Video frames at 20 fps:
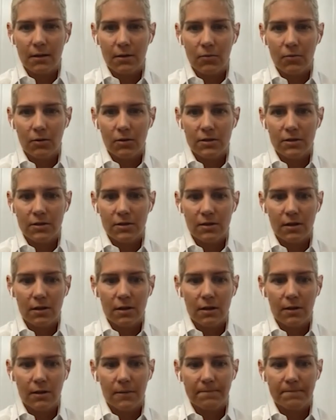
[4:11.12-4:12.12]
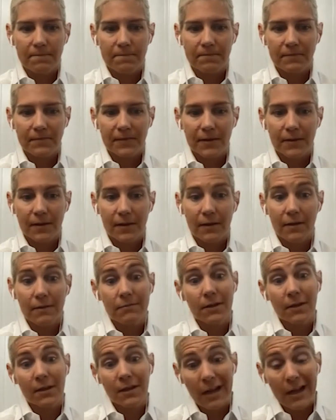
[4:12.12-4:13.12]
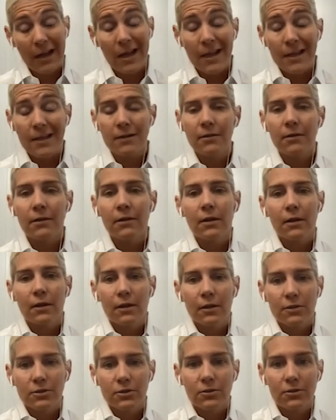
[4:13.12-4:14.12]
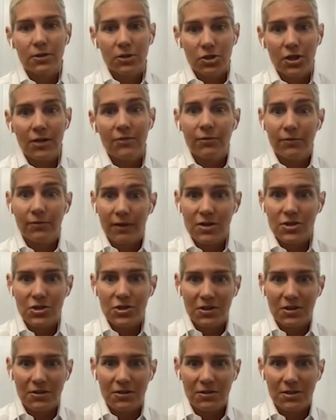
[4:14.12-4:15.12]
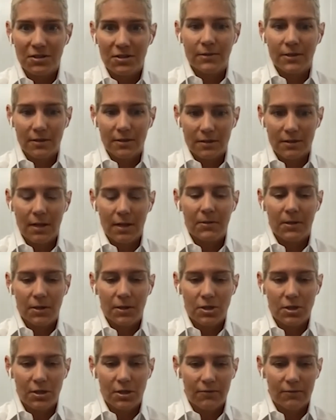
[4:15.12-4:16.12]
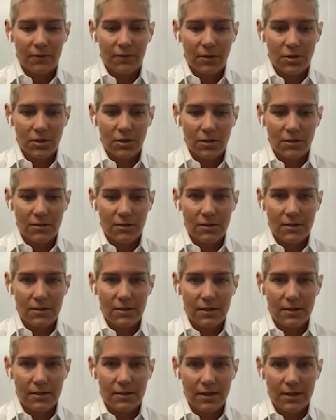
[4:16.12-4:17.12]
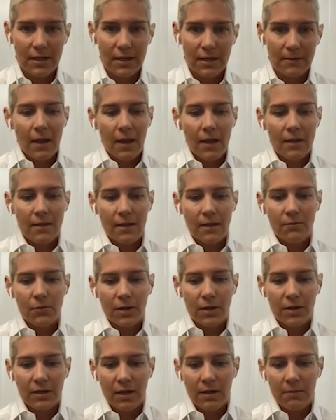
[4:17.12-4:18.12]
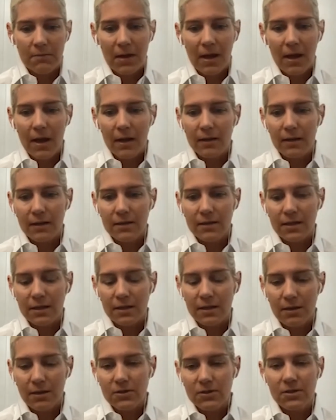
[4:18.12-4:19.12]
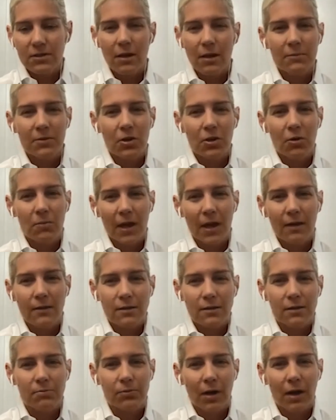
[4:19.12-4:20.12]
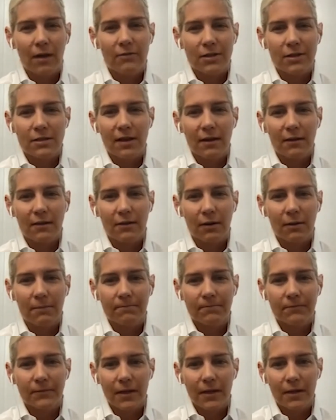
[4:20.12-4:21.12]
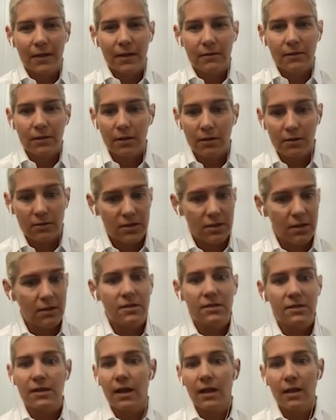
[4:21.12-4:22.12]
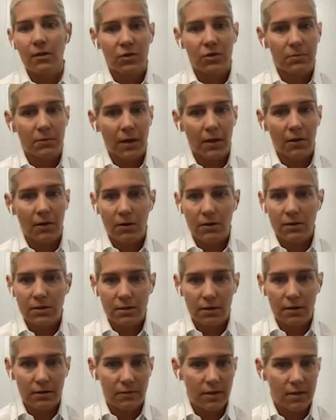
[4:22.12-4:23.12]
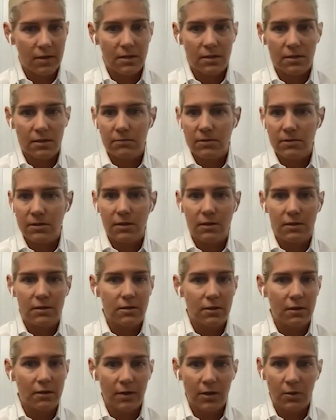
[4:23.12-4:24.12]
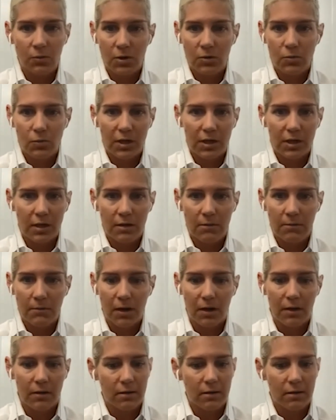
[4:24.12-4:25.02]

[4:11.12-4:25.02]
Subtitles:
was an aide to the chief of engineers, to the deputy chief of engineers in DC. And then when I came back, I said, it's time to go back to the private sector. And, still staying with my Guard service, still serving 1 weekend a month,